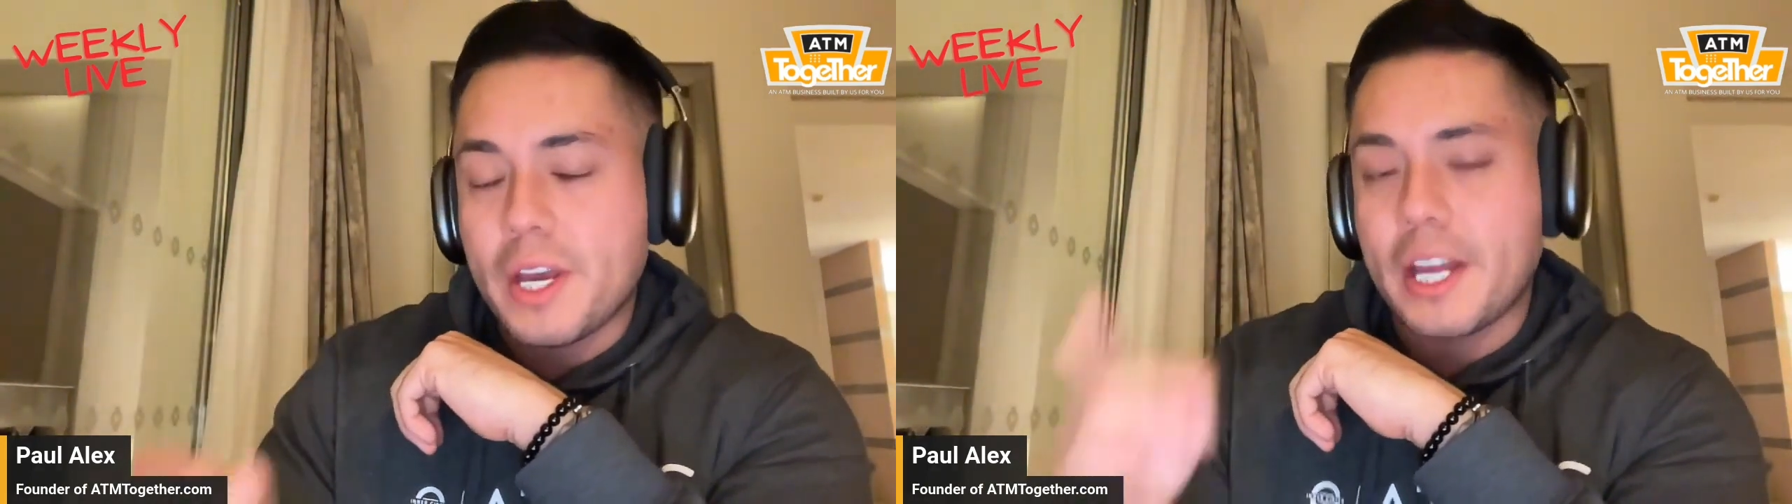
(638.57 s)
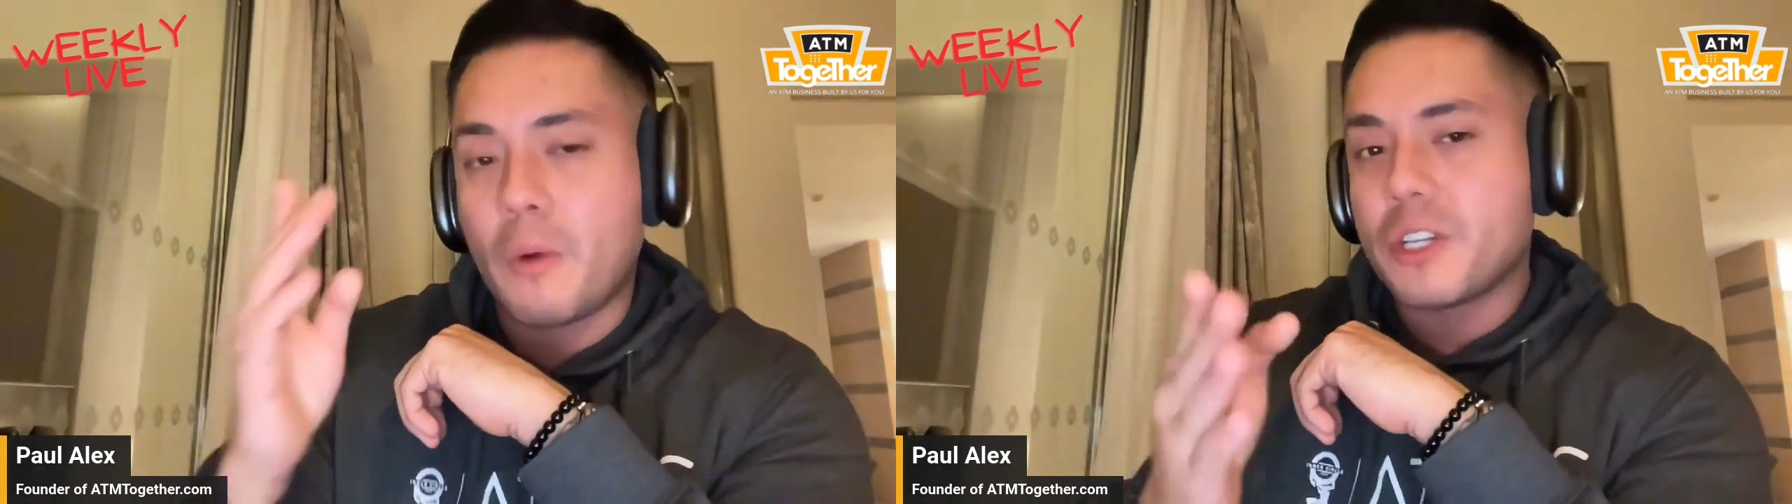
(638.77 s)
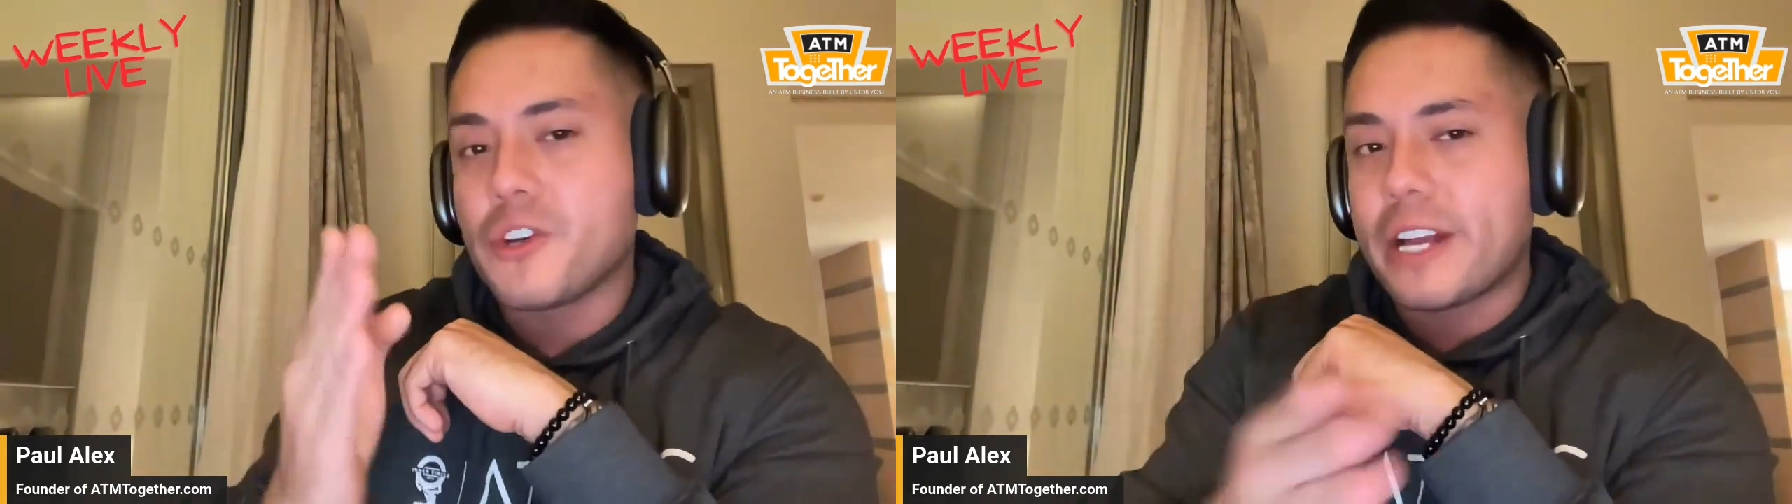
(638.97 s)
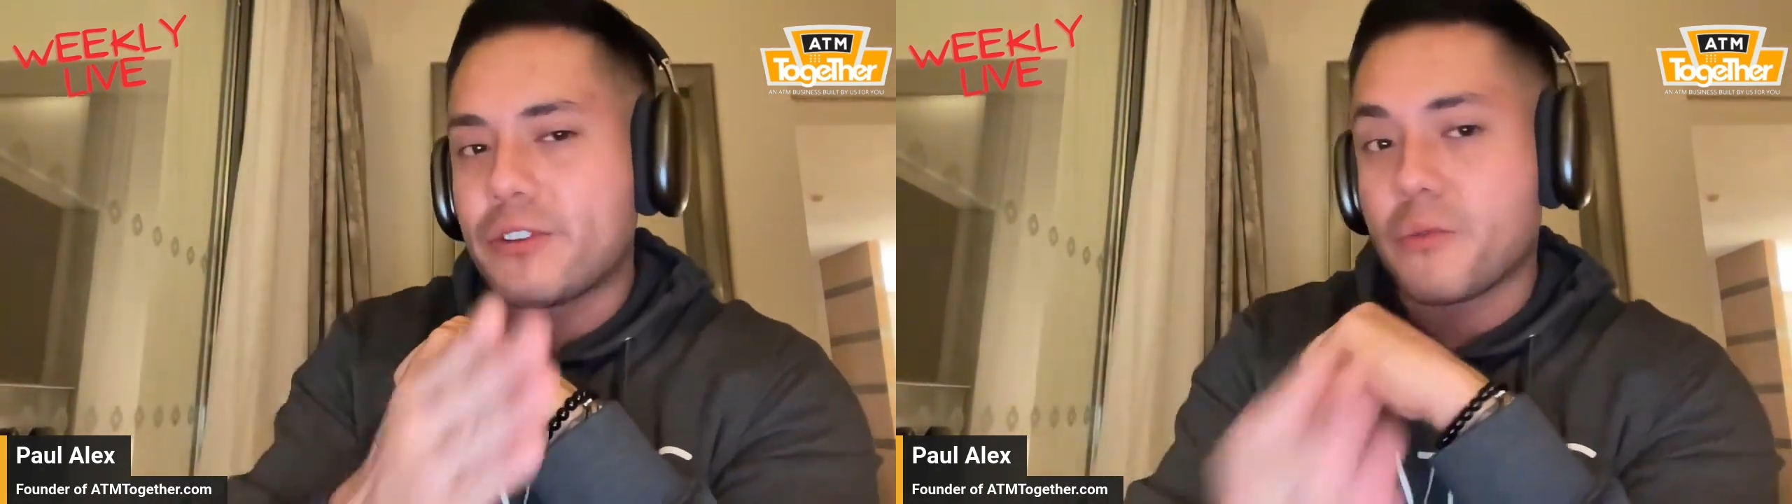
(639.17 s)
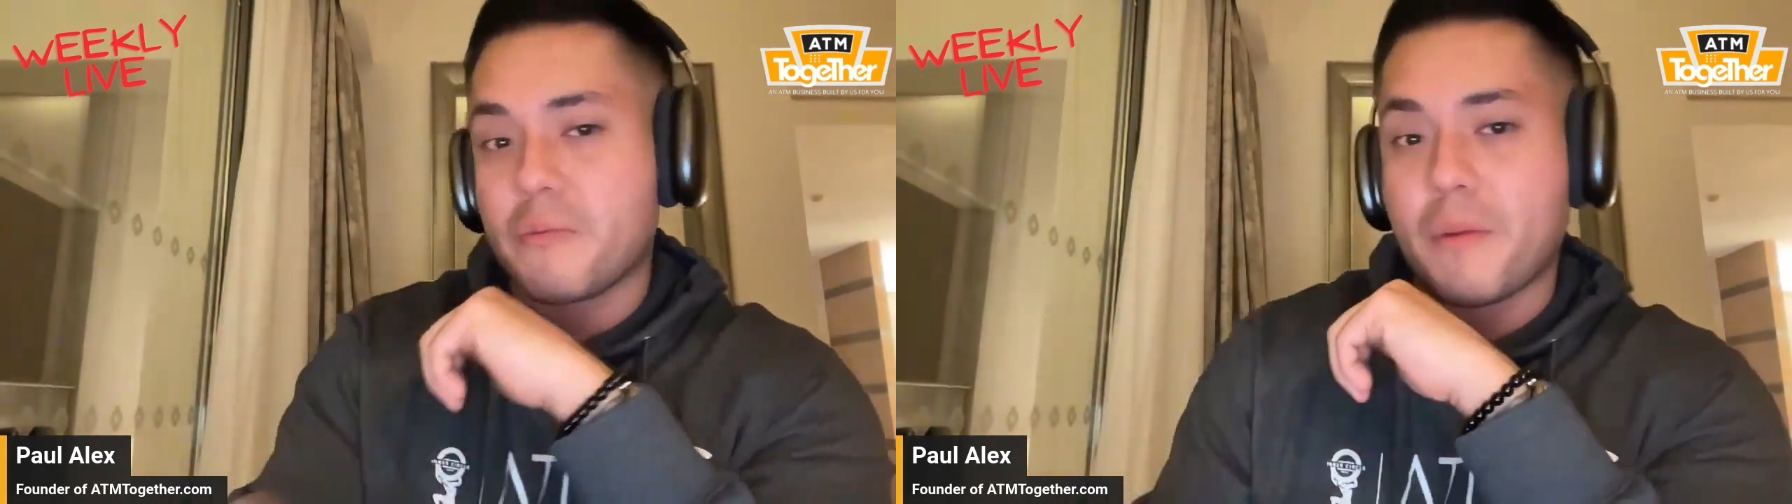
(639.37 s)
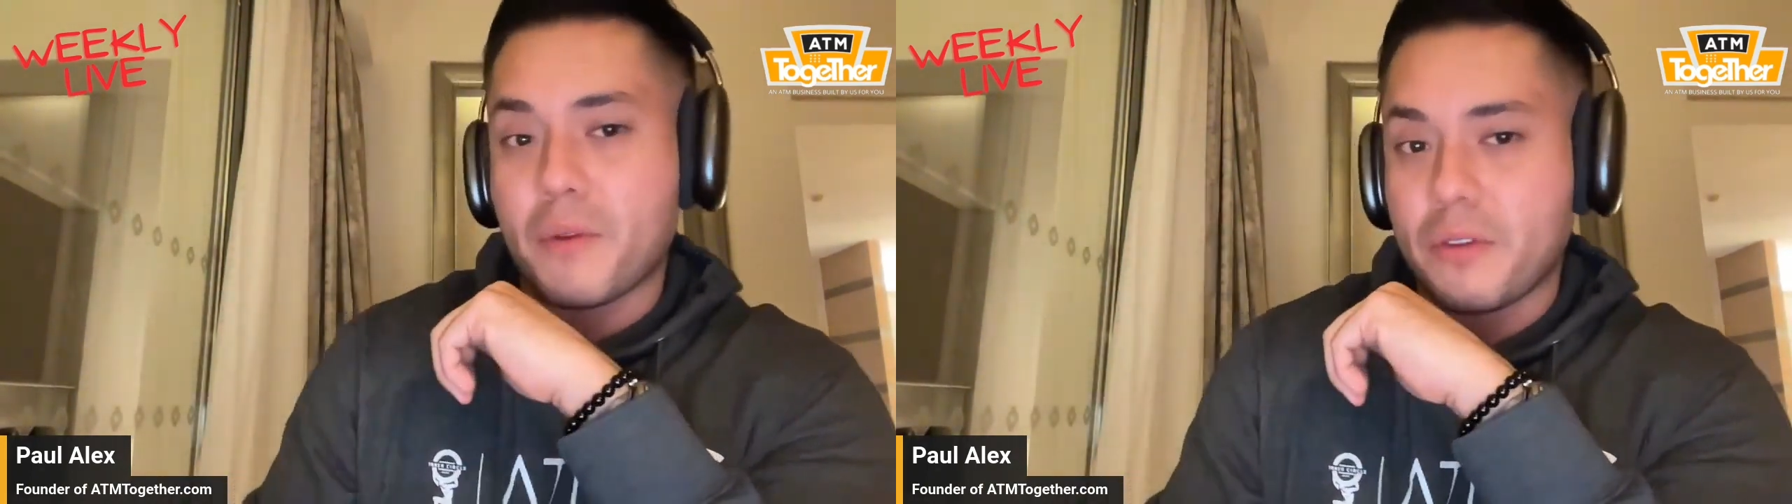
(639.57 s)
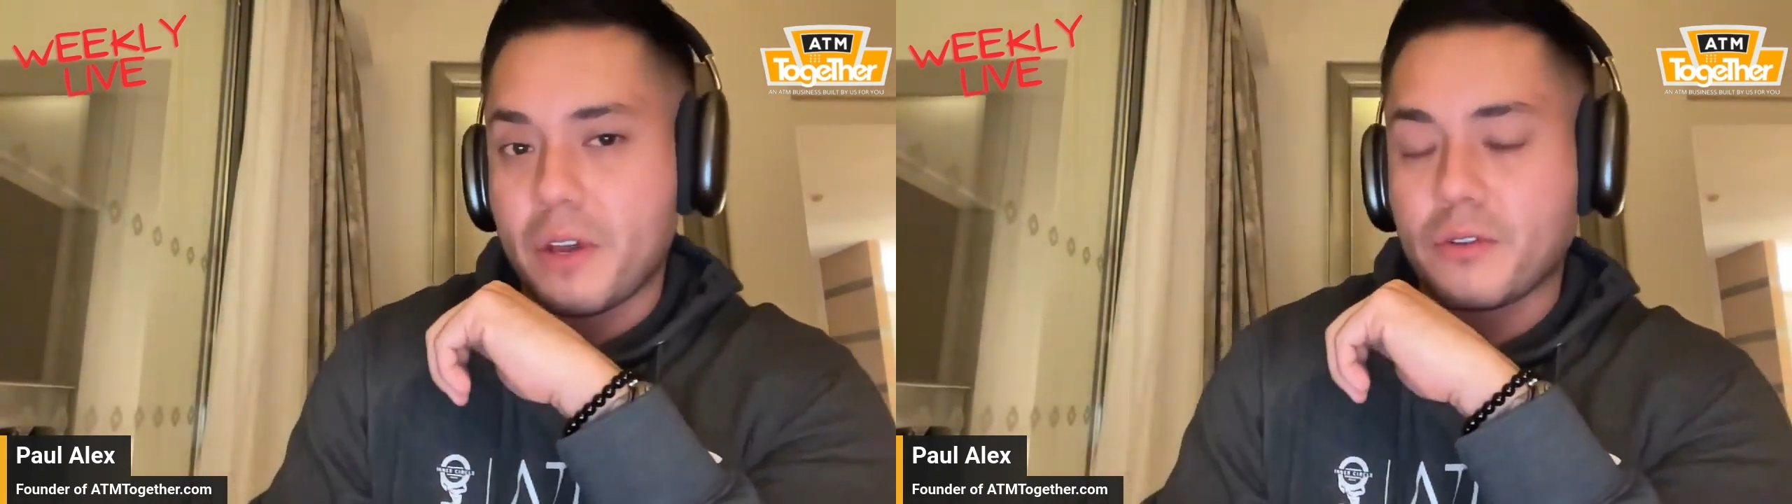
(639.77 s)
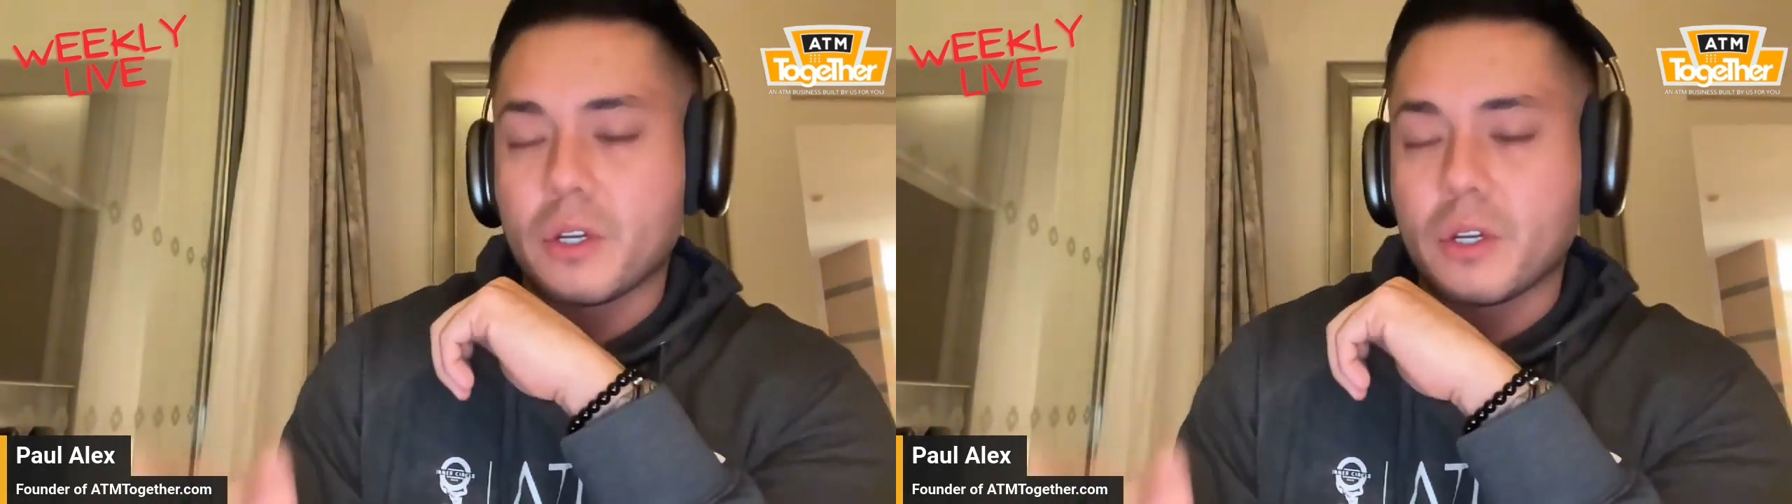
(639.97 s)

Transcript: And I want you guys to remember this.